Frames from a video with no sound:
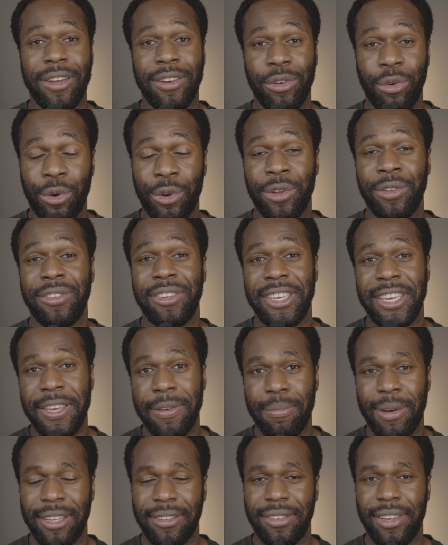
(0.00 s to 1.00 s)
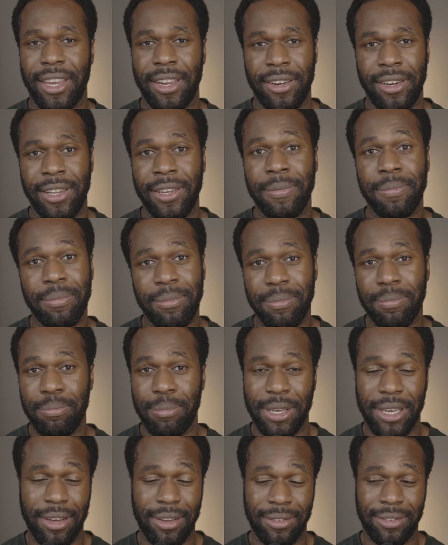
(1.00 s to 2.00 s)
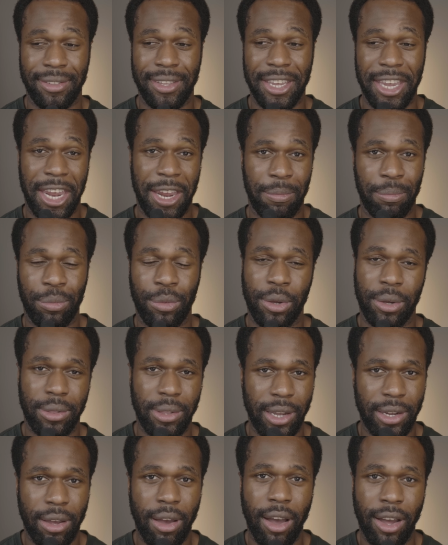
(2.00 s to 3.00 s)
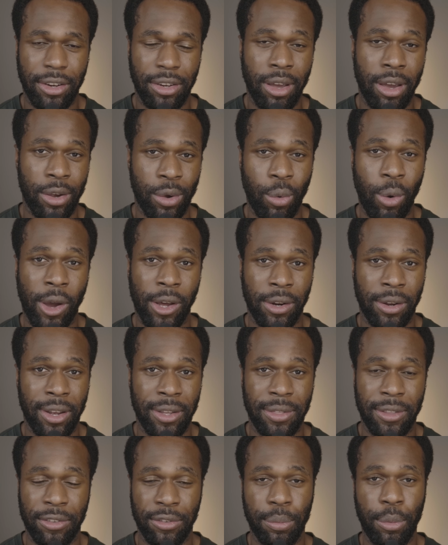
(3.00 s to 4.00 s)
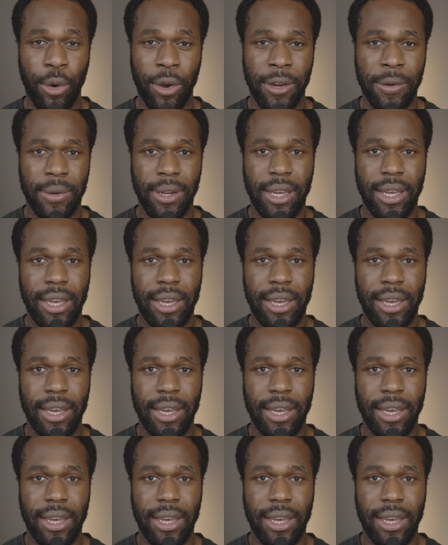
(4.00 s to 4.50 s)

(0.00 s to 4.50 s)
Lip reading: in order to keep my sanity, because the game looked like hot dog water at this point,